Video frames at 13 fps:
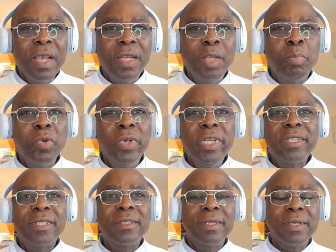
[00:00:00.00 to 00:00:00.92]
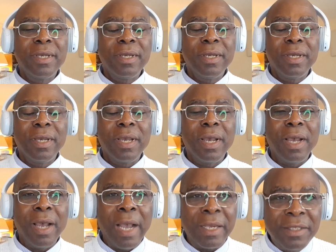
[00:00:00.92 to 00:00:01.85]
The police
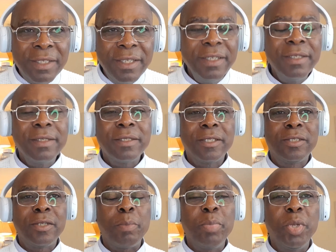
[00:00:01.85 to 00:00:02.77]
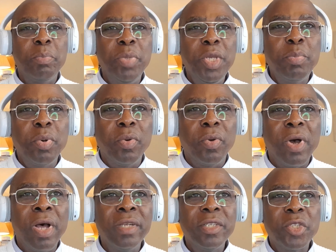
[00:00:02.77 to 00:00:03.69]
are still stopping people
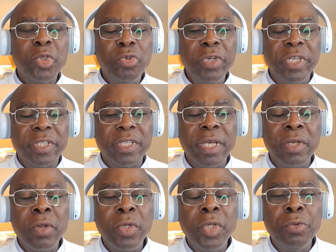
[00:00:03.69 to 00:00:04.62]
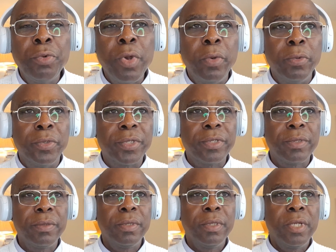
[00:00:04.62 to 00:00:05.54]
on the streets and on the
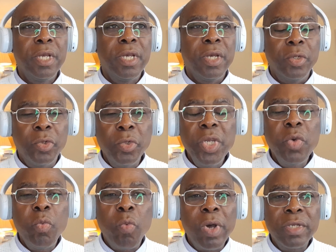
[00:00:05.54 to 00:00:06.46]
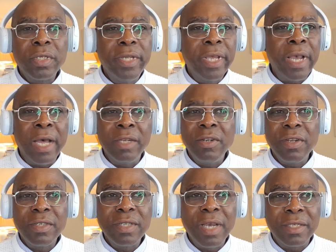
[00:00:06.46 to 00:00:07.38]
roads, doing what they are
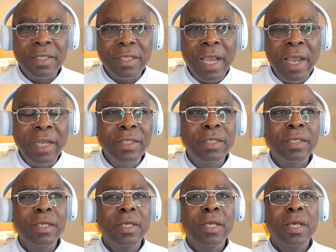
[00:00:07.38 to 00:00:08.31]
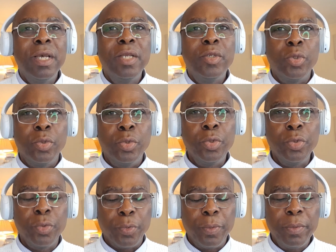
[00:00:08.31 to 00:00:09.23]
not assigned to
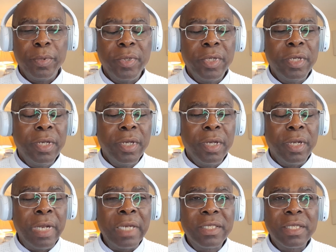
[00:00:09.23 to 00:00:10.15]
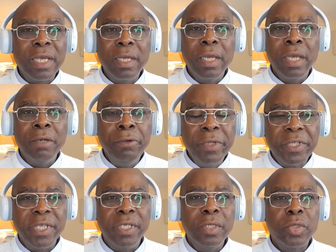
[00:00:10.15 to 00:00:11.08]
do. That's a, a
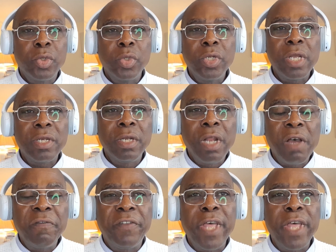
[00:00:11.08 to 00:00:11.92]
reason to not love